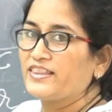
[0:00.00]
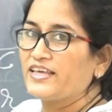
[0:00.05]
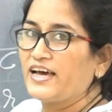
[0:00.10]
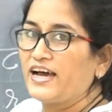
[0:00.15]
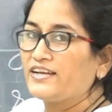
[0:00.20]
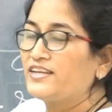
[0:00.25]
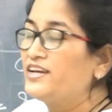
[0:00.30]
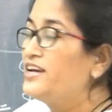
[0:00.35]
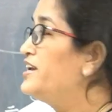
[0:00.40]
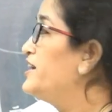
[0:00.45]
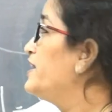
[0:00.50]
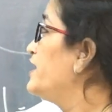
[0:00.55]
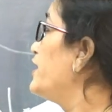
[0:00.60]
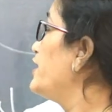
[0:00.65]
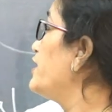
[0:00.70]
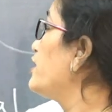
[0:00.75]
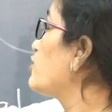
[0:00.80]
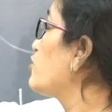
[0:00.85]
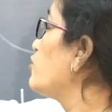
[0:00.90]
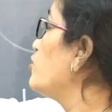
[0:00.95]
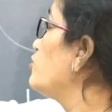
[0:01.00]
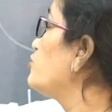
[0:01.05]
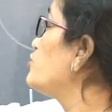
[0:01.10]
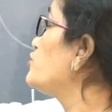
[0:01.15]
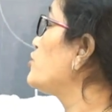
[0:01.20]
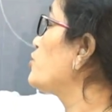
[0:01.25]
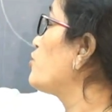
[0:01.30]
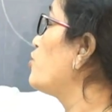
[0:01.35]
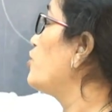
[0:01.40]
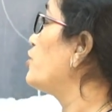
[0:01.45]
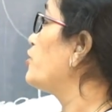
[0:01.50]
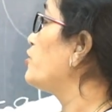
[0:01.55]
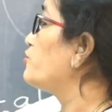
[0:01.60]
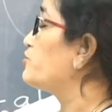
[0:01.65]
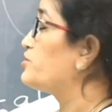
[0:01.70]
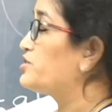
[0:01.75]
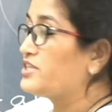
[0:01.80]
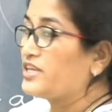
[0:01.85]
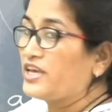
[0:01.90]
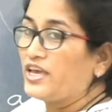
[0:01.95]
that in a closed contour
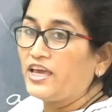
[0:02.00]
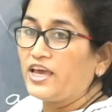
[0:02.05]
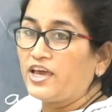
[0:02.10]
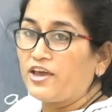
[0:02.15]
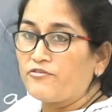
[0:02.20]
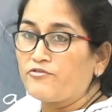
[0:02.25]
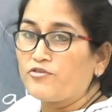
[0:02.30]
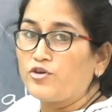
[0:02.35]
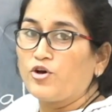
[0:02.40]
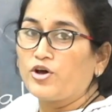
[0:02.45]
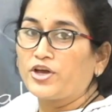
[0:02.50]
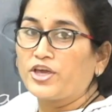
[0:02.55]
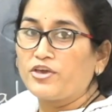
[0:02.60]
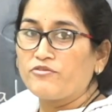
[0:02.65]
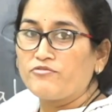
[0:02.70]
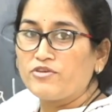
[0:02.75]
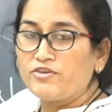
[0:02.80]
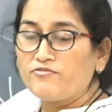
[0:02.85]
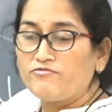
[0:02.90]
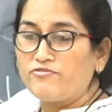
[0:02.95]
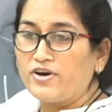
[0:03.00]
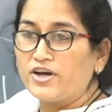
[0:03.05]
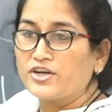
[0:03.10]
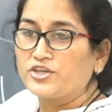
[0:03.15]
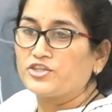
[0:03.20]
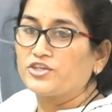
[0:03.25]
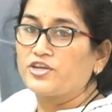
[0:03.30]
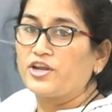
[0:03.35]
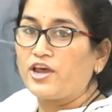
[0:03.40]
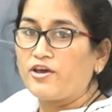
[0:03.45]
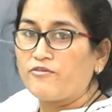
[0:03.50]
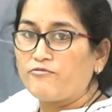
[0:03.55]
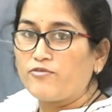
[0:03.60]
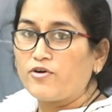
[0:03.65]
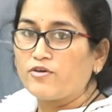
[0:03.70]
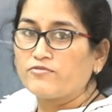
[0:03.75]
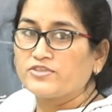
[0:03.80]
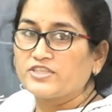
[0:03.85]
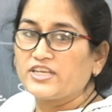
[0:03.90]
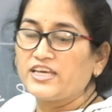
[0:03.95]
C, if your given function f
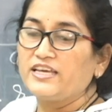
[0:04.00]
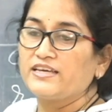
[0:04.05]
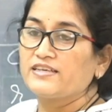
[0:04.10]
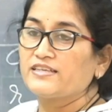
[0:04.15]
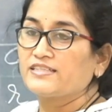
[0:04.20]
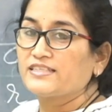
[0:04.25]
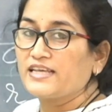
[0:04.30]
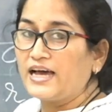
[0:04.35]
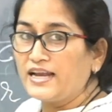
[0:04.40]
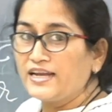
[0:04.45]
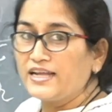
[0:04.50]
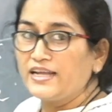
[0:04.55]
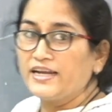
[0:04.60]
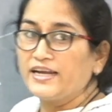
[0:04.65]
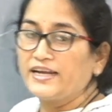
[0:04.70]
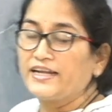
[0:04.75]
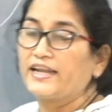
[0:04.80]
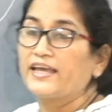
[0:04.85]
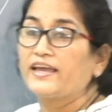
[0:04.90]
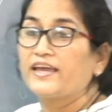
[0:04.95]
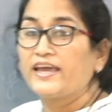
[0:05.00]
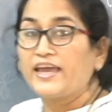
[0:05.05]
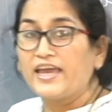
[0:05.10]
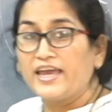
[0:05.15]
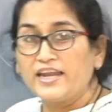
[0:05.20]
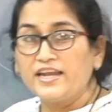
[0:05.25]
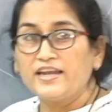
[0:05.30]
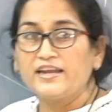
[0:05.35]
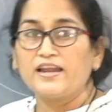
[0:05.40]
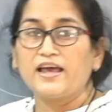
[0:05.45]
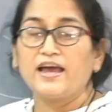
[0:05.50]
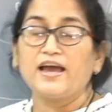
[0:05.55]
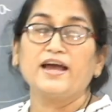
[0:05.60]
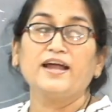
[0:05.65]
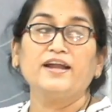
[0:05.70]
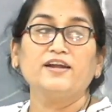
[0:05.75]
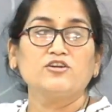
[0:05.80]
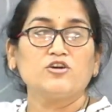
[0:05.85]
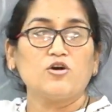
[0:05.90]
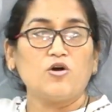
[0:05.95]
of Z is analytic in
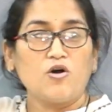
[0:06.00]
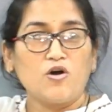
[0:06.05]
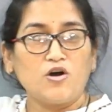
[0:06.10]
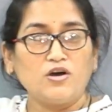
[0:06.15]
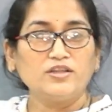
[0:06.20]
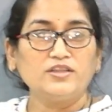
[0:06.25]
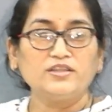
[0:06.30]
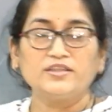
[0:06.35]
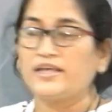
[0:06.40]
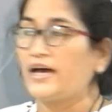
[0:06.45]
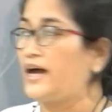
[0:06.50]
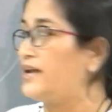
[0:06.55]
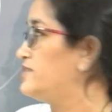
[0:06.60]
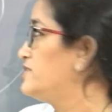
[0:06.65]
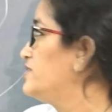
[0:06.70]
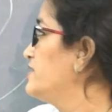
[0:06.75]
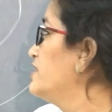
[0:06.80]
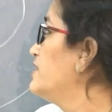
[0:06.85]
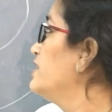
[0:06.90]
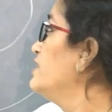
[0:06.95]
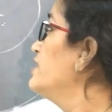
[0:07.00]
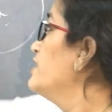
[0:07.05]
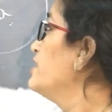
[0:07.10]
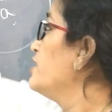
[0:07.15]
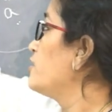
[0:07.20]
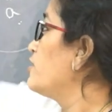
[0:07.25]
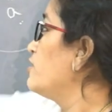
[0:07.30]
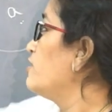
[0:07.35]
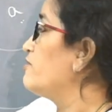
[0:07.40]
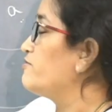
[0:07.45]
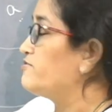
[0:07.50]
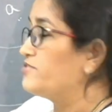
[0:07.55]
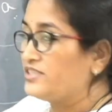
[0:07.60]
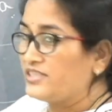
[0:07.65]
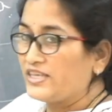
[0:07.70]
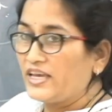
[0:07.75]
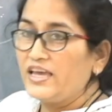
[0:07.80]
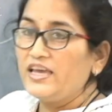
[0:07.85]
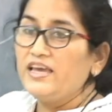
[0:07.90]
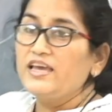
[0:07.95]
and on that curve
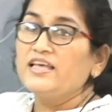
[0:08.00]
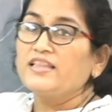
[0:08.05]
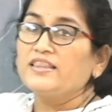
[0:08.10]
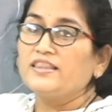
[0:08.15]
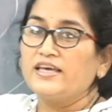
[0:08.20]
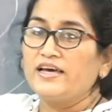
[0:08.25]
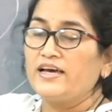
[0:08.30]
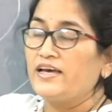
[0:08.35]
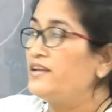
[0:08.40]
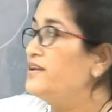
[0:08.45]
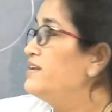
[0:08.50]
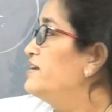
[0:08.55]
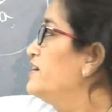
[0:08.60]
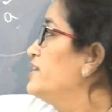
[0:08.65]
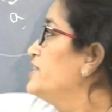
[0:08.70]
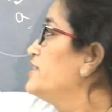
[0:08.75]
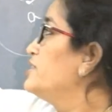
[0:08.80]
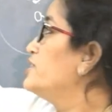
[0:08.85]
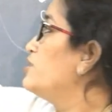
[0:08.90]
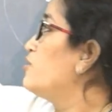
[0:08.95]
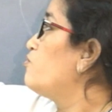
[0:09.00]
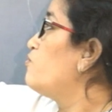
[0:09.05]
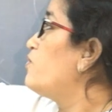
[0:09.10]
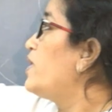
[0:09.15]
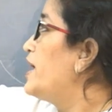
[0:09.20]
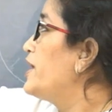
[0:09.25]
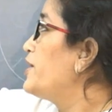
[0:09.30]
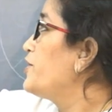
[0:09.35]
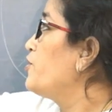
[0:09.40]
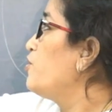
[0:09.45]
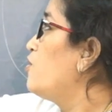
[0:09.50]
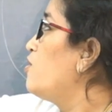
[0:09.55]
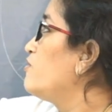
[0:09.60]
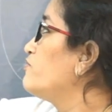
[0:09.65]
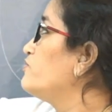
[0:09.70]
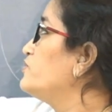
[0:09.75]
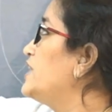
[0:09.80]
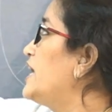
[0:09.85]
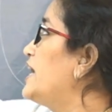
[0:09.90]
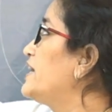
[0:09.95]
C, then the value
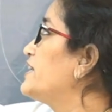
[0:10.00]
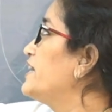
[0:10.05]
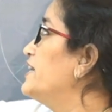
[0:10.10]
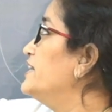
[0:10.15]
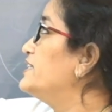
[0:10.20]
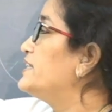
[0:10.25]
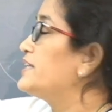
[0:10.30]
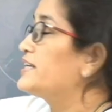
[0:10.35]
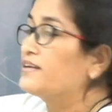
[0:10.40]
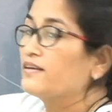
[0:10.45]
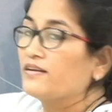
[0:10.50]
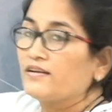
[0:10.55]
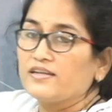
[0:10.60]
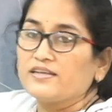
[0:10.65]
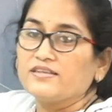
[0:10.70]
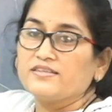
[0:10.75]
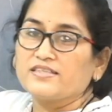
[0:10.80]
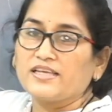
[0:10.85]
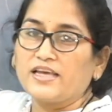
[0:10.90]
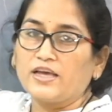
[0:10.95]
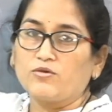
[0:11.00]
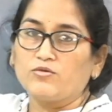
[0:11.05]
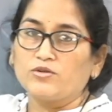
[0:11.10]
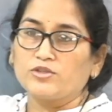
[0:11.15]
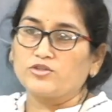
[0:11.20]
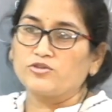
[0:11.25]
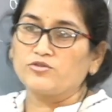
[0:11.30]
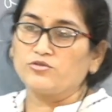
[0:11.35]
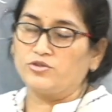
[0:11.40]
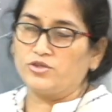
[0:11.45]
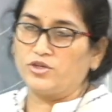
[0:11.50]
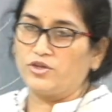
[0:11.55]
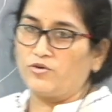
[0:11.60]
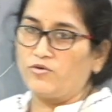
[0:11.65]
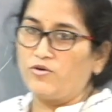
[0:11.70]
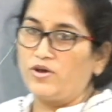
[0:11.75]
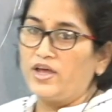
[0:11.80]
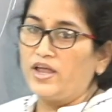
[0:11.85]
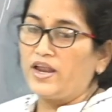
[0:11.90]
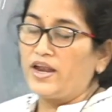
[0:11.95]
of that integral is equals to 0.
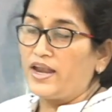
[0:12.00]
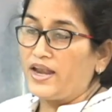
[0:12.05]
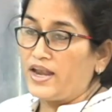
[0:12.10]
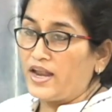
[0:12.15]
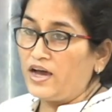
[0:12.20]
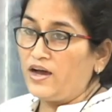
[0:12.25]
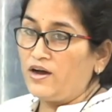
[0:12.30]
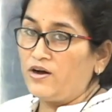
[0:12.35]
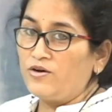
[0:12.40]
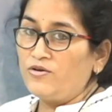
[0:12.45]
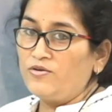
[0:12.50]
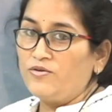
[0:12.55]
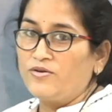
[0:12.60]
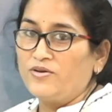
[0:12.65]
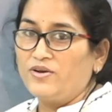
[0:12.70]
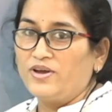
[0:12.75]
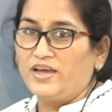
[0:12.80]
Now